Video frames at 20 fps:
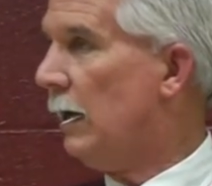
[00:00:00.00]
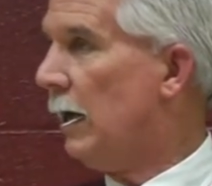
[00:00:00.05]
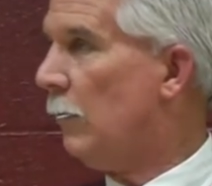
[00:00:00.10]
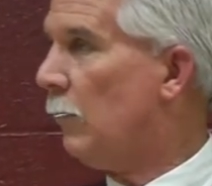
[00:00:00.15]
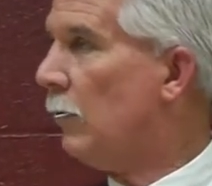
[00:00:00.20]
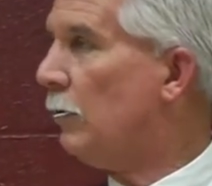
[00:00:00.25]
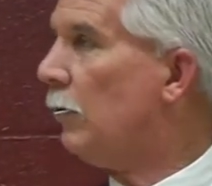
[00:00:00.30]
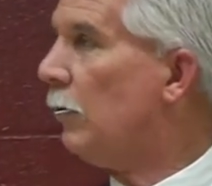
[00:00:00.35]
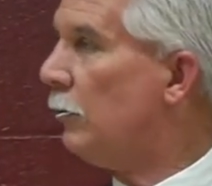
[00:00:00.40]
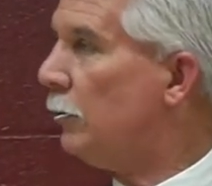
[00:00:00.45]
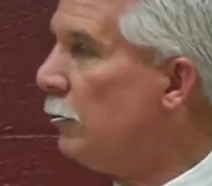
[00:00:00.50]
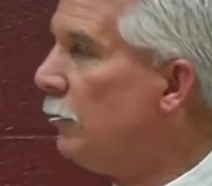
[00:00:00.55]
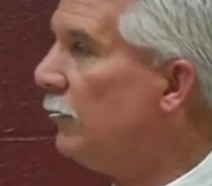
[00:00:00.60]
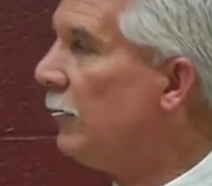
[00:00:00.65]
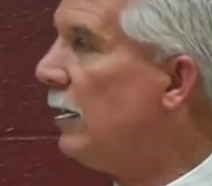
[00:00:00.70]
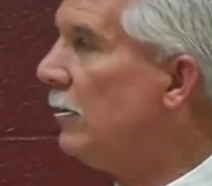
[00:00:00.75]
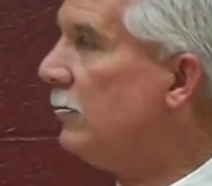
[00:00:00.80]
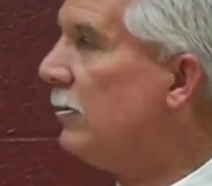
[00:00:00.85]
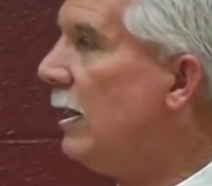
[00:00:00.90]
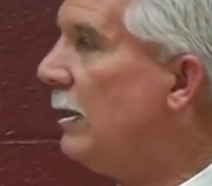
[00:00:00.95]
And we're going to
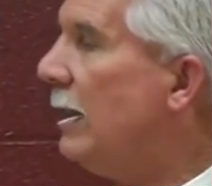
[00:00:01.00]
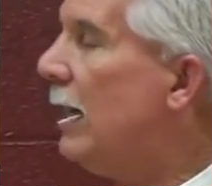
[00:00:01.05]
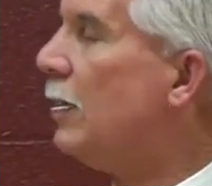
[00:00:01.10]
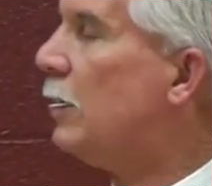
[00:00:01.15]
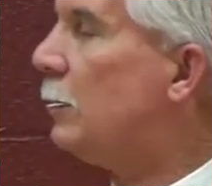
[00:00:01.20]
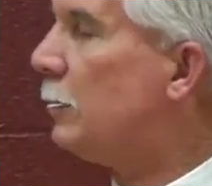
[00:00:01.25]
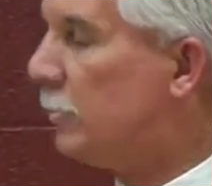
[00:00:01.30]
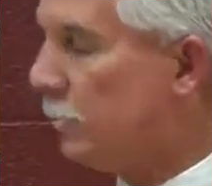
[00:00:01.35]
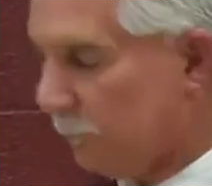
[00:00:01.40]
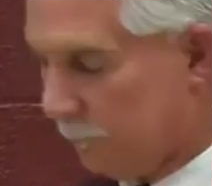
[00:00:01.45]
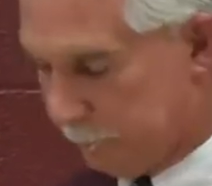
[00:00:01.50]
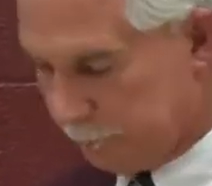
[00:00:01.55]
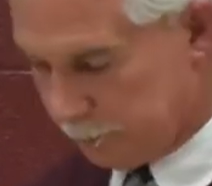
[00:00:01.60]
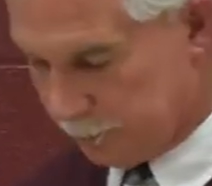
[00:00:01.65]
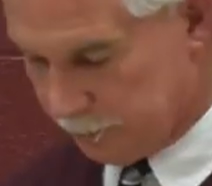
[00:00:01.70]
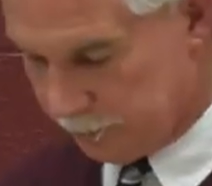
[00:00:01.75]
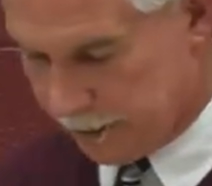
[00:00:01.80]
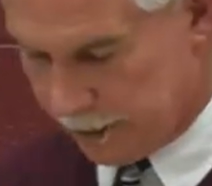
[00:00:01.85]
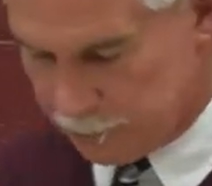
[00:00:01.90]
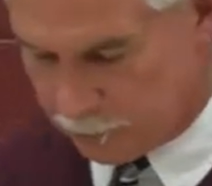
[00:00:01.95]
do things like that to
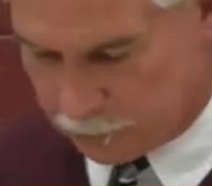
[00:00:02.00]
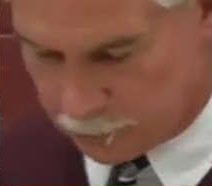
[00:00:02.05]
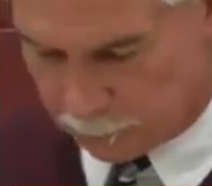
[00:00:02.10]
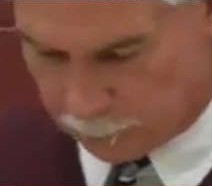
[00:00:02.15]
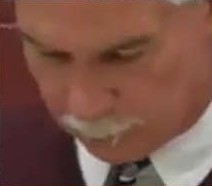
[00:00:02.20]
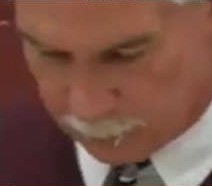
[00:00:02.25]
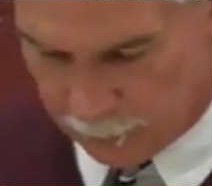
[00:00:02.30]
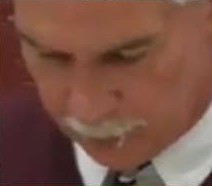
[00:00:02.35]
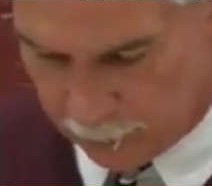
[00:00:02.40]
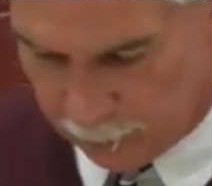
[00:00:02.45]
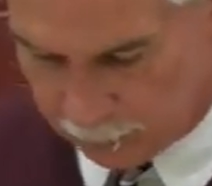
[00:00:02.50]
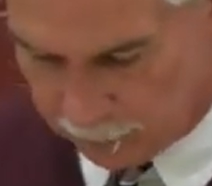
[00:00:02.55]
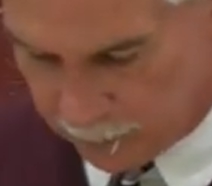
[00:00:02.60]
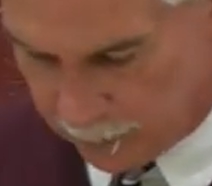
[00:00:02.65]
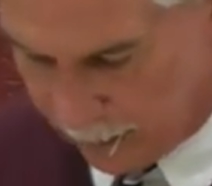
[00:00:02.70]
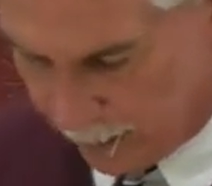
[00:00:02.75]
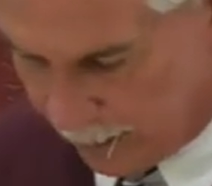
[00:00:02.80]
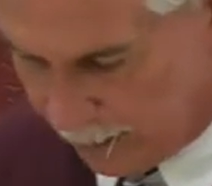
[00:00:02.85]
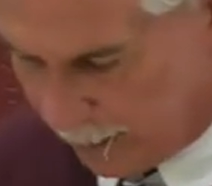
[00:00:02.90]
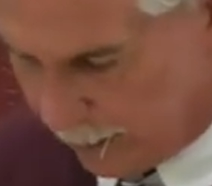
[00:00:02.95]
continue to
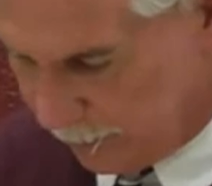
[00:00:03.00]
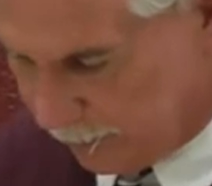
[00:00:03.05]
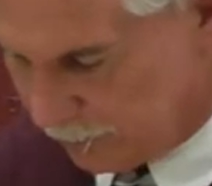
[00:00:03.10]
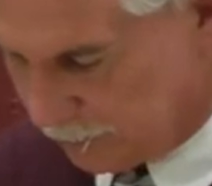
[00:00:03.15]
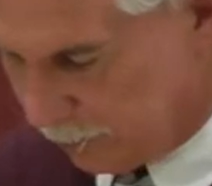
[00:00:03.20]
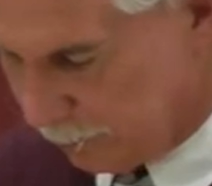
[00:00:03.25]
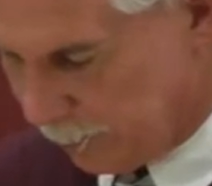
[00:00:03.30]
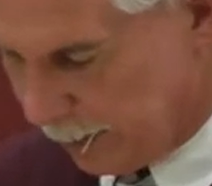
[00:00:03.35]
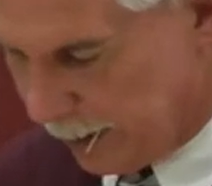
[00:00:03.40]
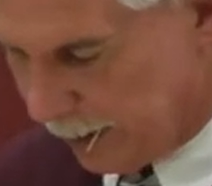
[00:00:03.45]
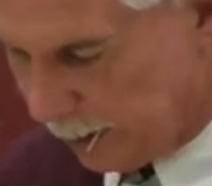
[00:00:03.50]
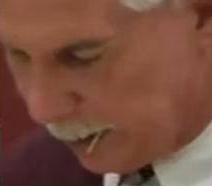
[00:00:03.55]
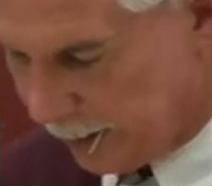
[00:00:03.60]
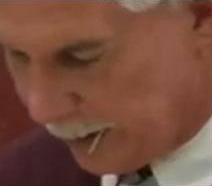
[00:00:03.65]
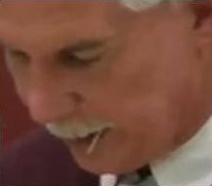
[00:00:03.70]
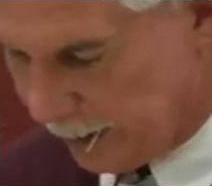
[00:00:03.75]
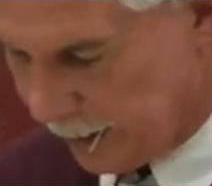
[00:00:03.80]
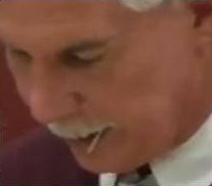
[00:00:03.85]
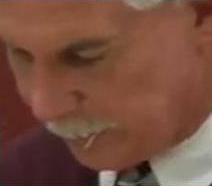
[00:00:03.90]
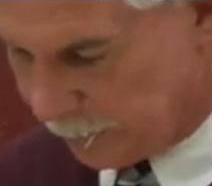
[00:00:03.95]
promote the
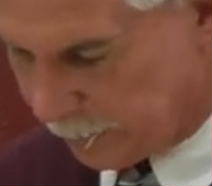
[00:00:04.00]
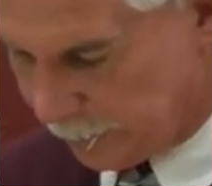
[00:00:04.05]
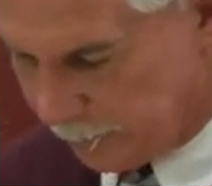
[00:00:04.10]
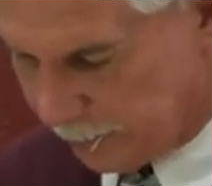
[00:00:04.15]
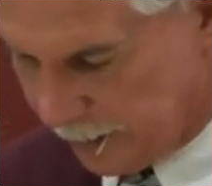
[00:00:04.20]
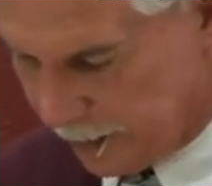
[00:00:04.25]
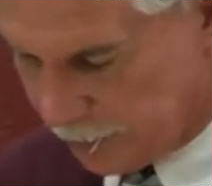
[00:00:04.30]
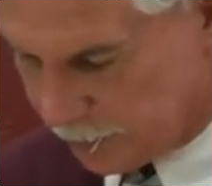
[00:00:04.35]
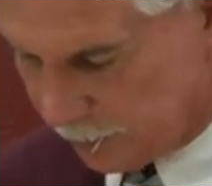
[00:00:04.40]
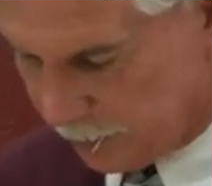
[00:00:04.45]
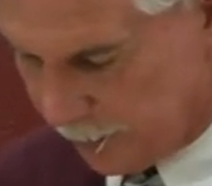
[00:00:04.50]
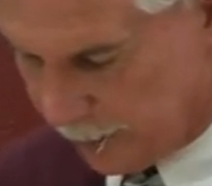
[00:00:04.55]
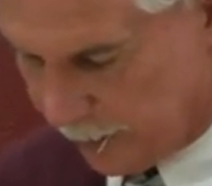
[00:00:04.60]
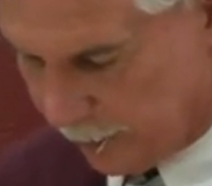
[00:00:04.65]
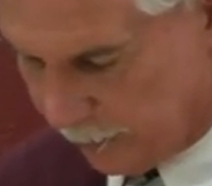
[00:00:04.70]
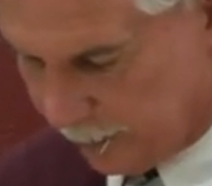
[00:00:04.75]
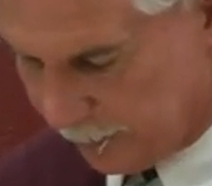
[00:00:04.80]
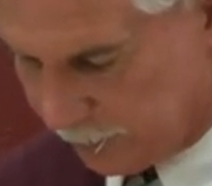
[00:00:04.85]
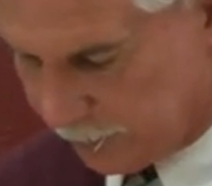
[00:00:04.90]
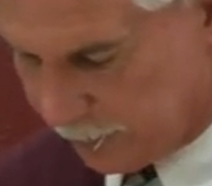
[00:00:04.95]
stability and the tradition
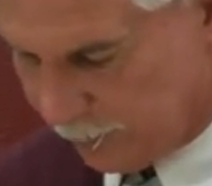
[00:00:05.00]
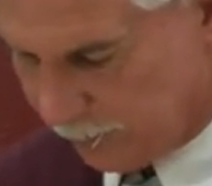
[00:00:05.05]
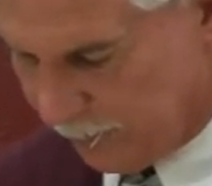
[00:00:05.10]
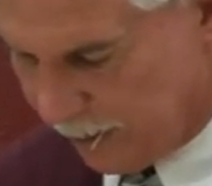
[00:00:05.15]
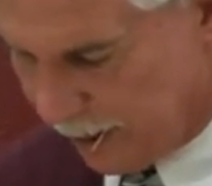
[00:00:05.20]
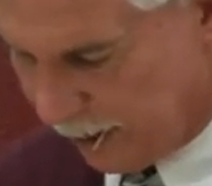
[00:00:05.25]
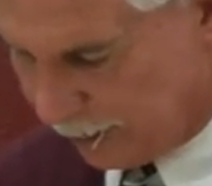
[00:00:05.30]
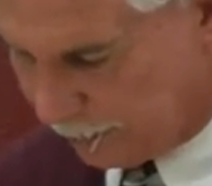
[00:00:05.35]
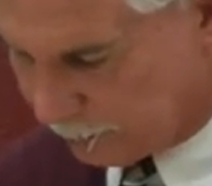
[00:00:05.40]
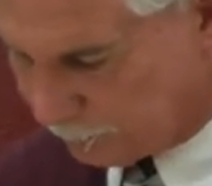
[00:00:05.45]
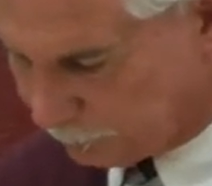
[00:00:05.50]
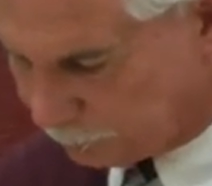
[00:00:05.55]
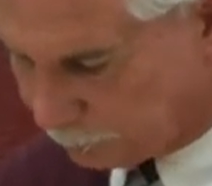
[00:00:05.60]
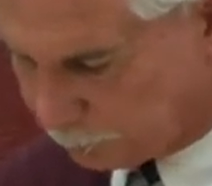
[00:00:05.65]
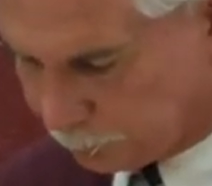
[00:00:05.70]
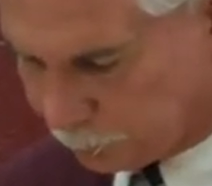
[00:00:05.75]
here at Sun Valley.